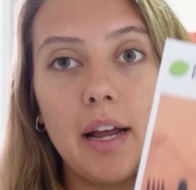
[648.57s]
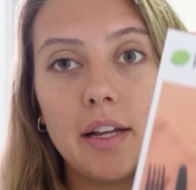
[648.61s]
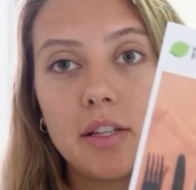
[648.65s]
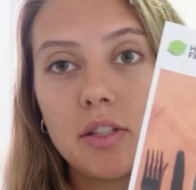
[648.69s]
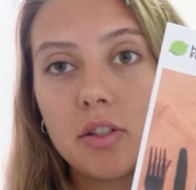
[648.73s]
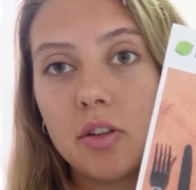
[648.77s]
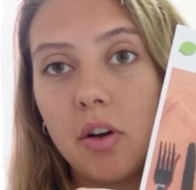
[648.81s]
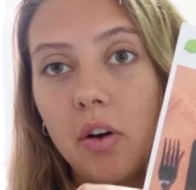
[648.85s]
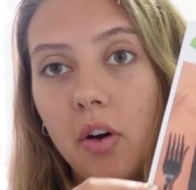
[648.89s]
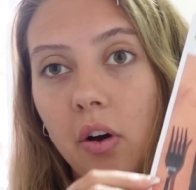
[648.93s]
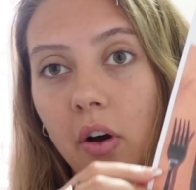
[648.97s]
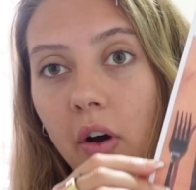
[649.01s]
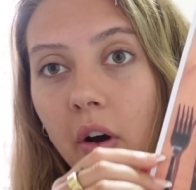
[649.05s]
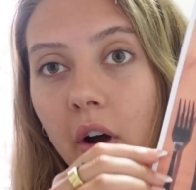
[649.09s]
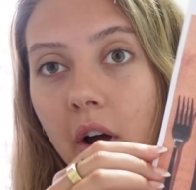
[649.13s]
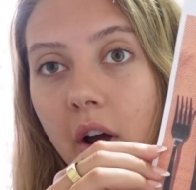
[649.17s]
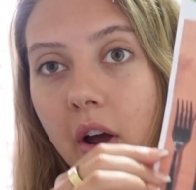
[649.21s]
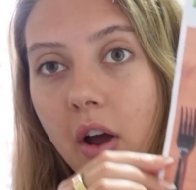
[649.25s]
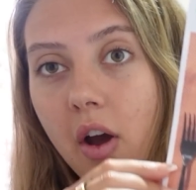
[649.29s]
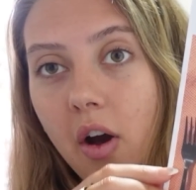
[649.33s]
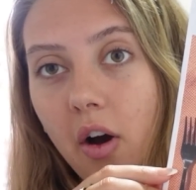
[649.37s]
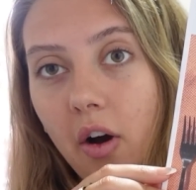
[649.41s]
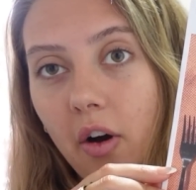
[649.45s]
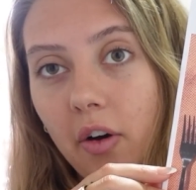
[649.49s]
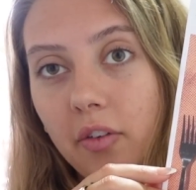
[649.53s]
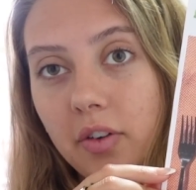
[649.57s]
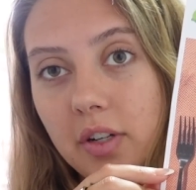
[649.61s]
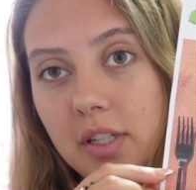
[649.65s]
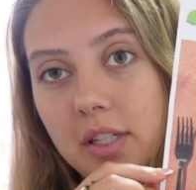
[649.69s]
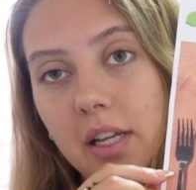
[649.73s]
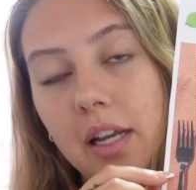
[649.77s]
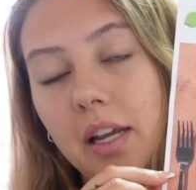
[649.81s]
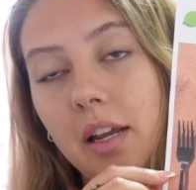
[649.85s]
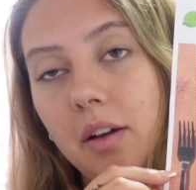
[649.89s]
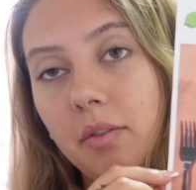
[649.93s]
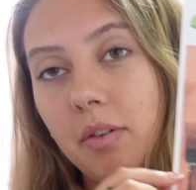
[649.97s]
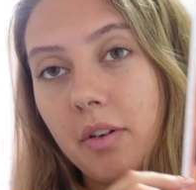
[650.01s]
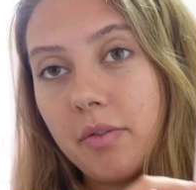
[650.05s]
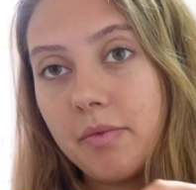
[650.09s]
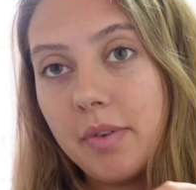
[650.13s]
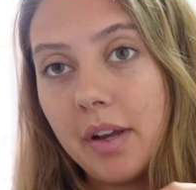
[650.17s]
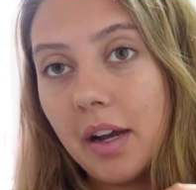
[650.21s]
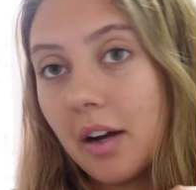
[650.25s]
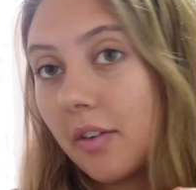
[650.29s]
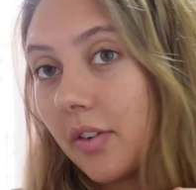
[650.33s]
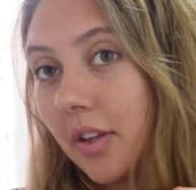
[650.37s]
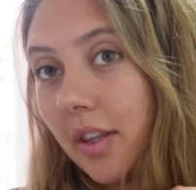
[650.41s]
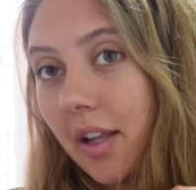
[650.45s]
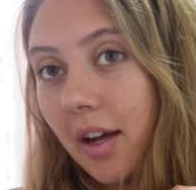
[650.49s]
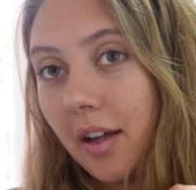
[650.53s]
So obviously with me
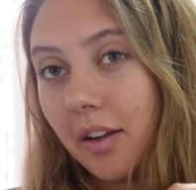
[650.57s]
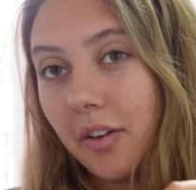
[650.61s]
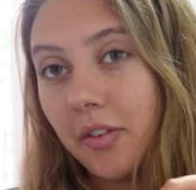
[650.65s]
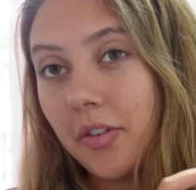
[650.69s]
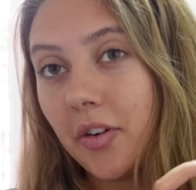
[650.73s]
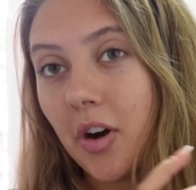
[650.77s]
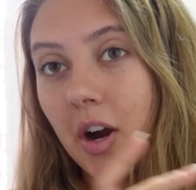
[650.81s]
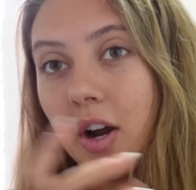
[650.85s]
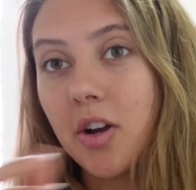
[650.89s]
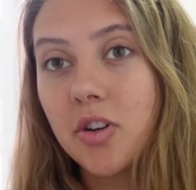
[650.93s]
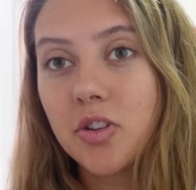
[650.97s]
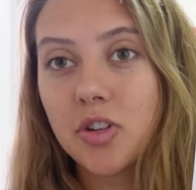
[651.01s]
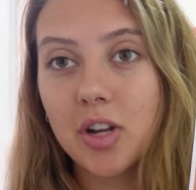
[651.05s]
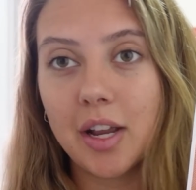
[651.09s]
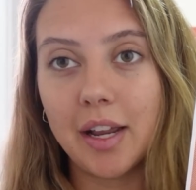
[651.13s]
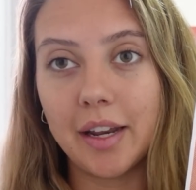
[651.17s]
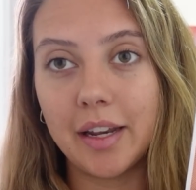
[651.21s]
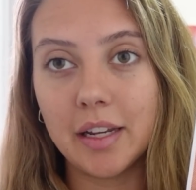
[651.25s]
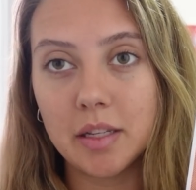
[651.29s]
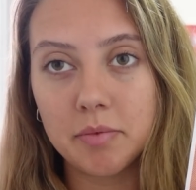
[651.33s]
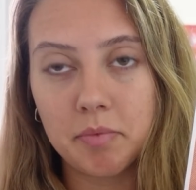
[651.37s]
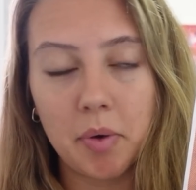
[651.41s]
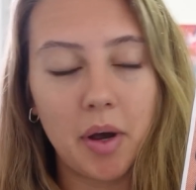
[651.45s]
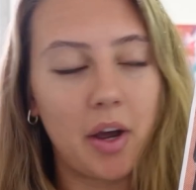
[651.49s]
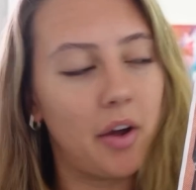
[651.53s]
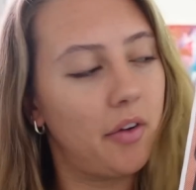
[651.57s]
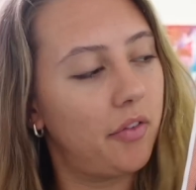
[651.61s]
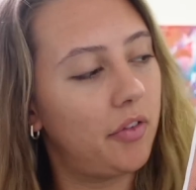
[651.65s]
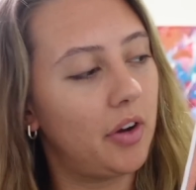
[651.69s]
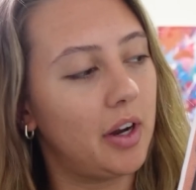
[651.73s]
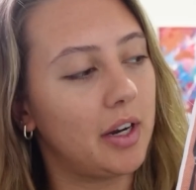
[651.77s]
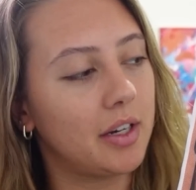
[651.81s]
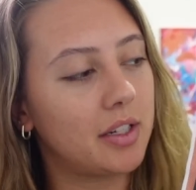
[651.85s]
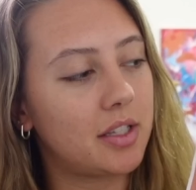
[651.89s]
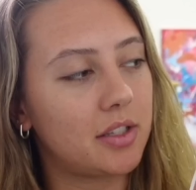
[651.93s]
having the HelloFresh, it is perfect.